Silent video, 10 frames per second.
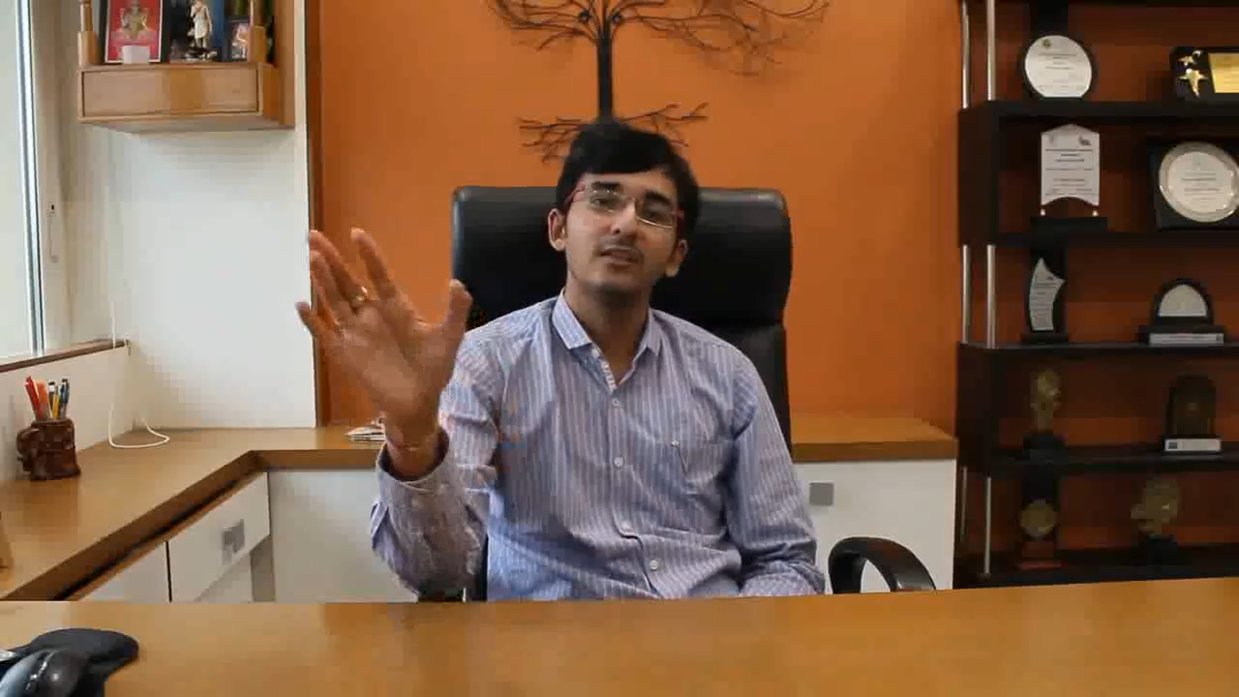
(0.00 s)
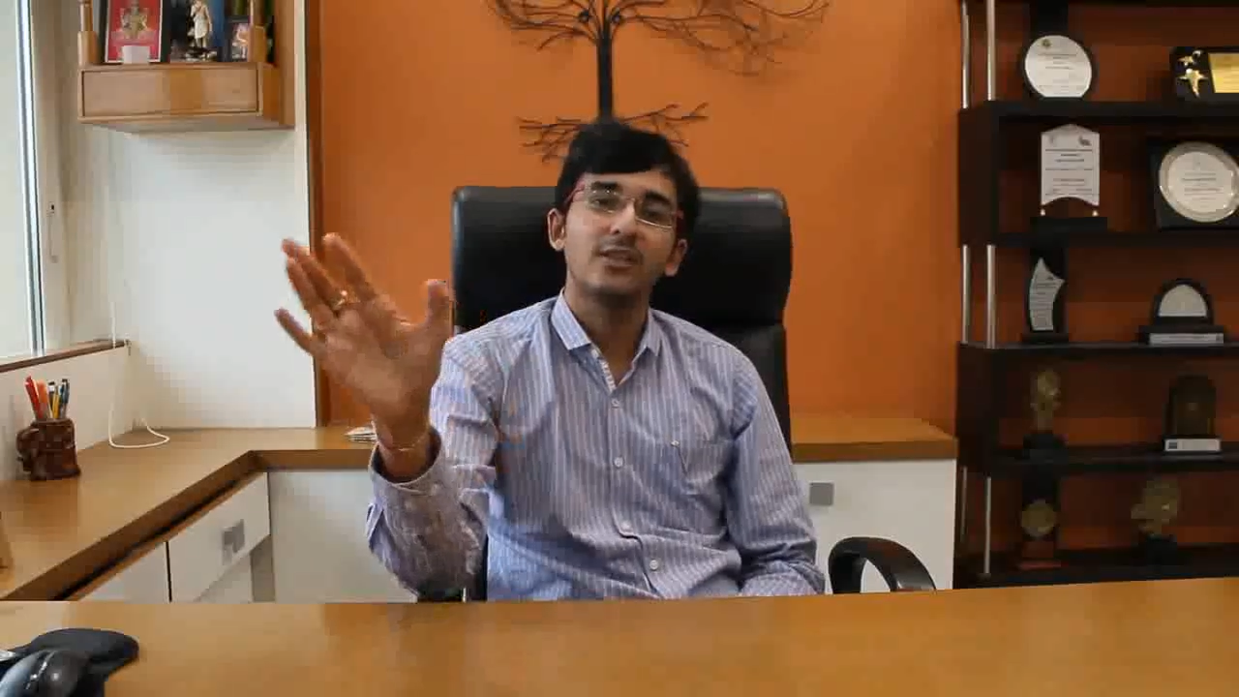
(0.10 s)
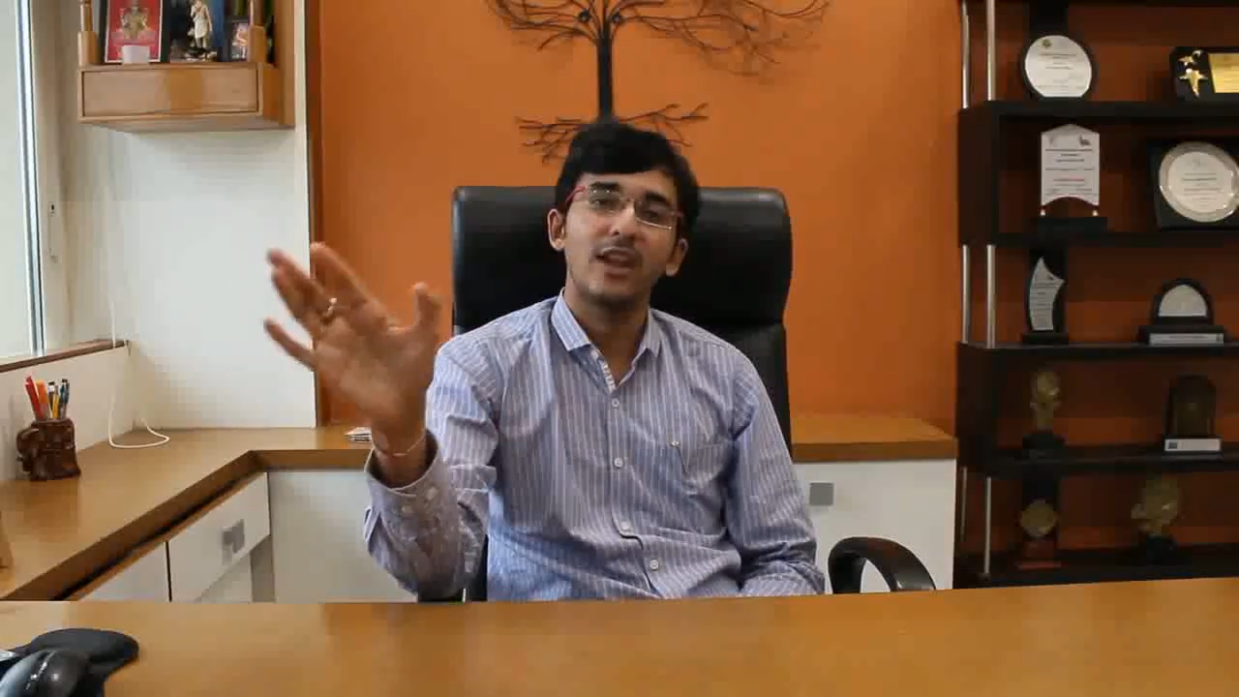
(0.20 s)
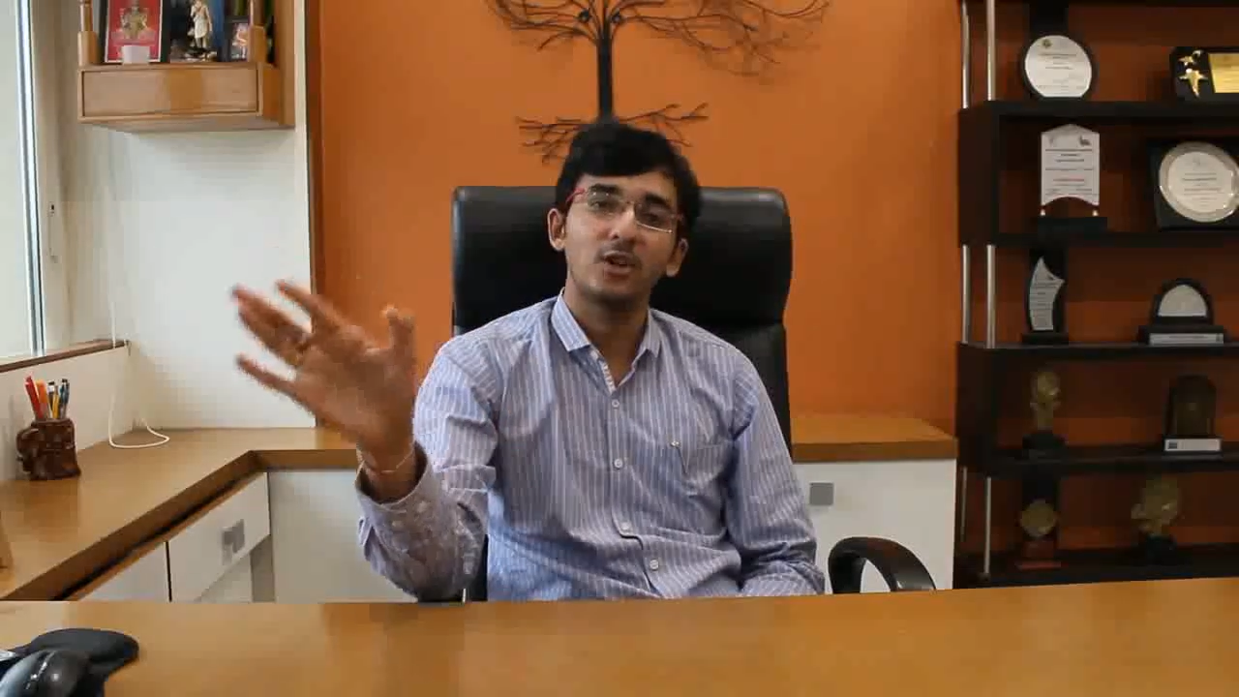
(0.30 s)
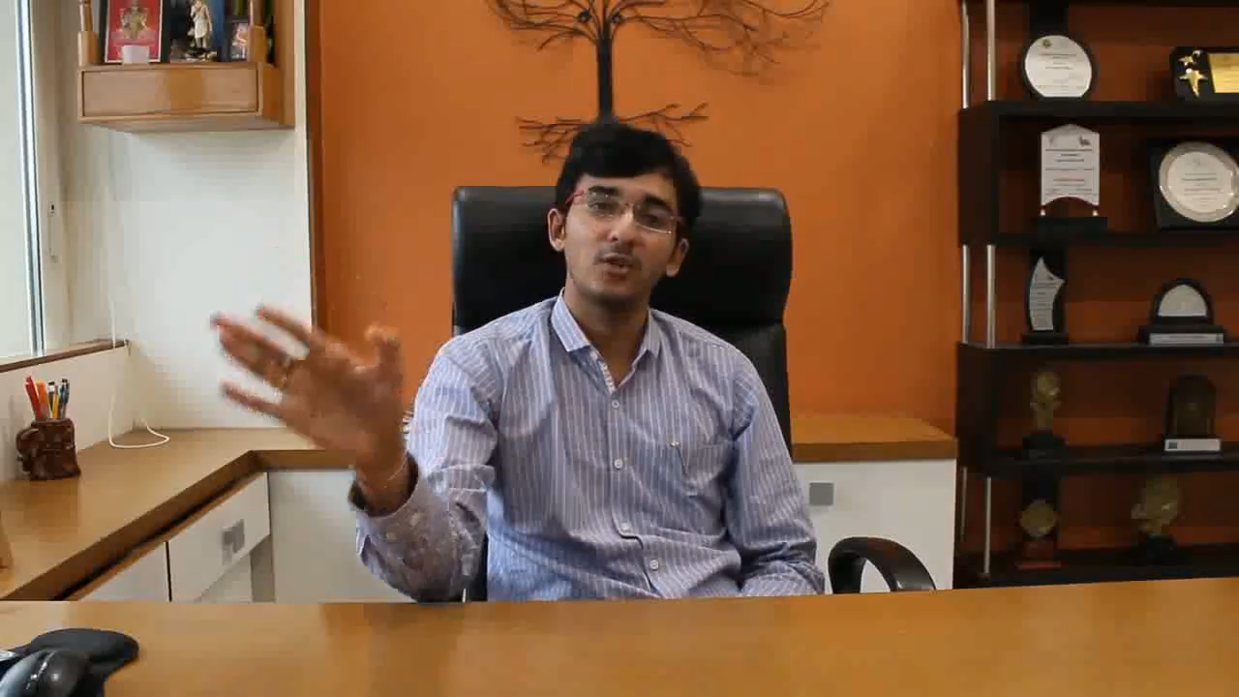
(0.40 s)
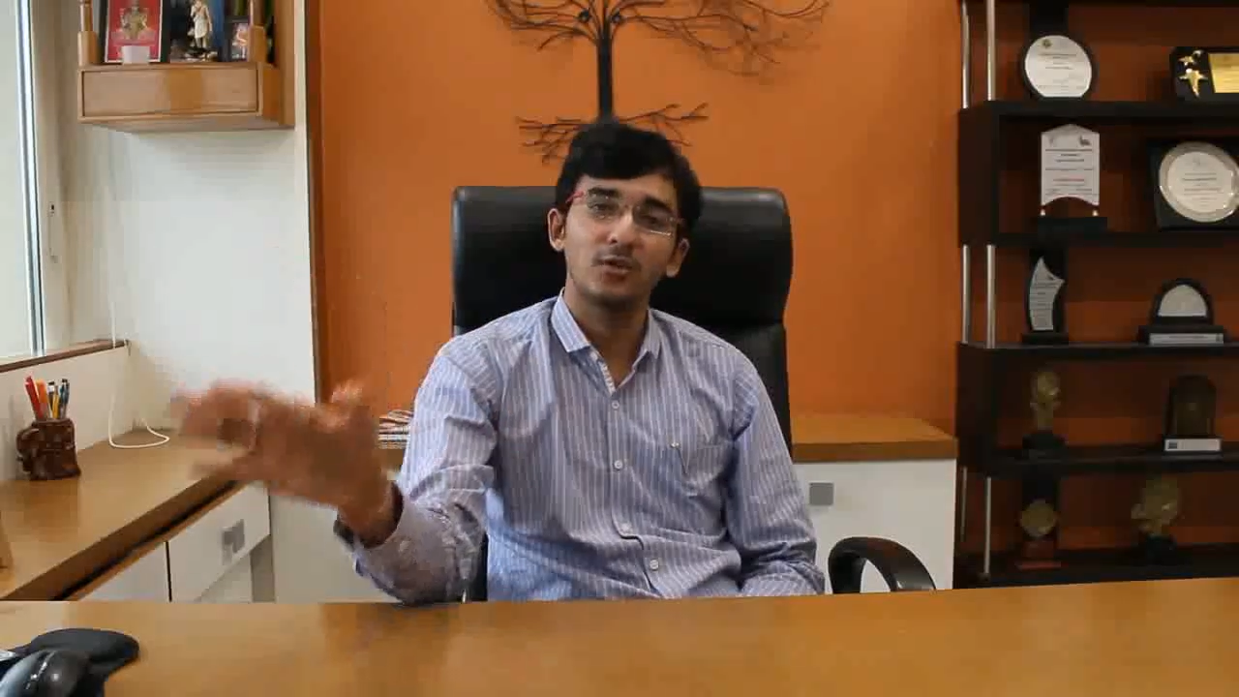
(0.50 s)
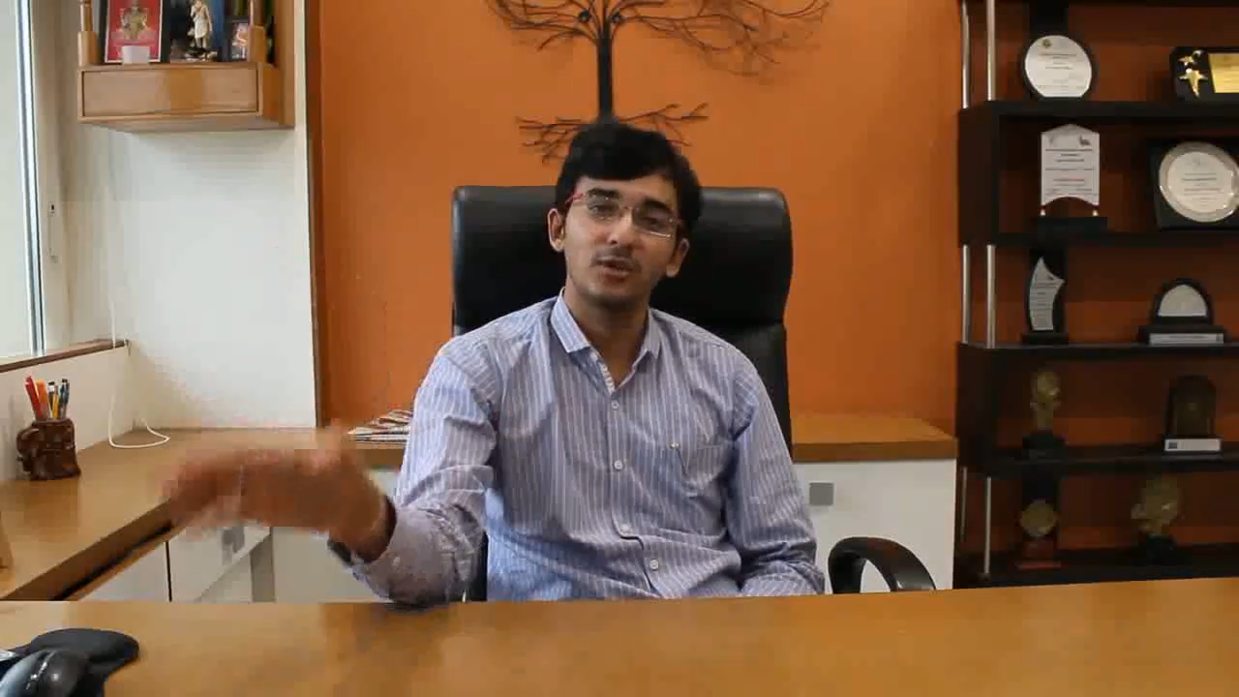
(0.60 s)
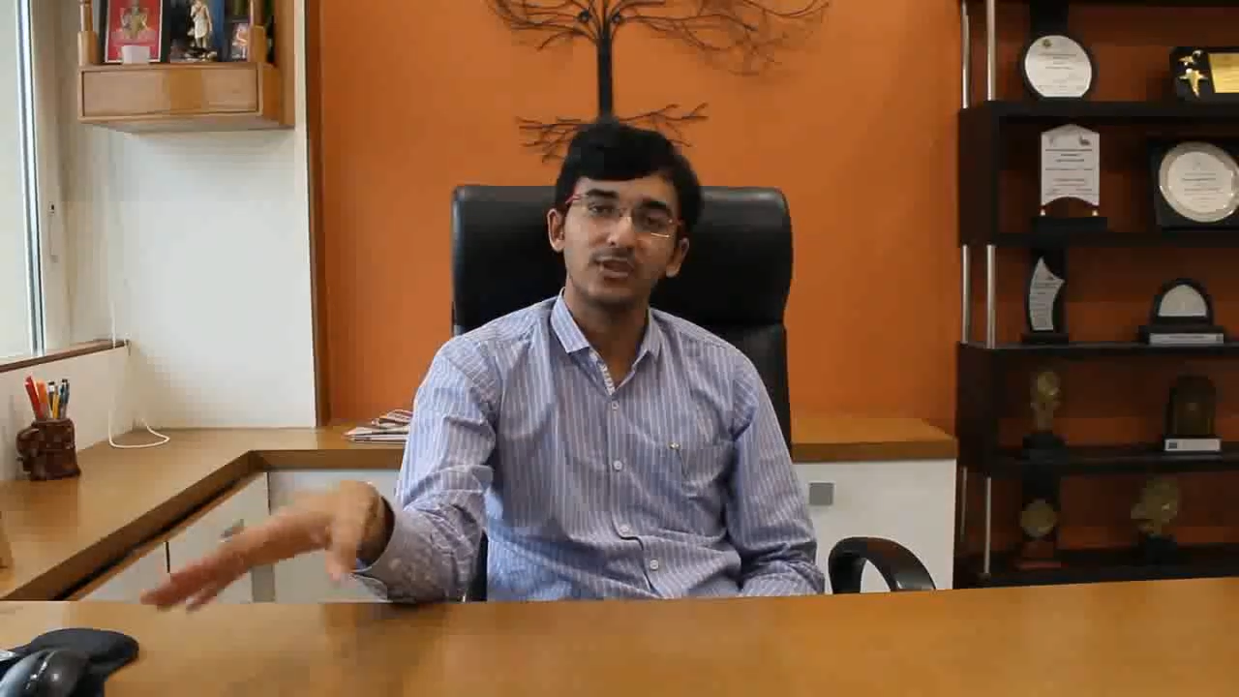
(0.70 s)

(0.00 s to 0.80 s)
set off your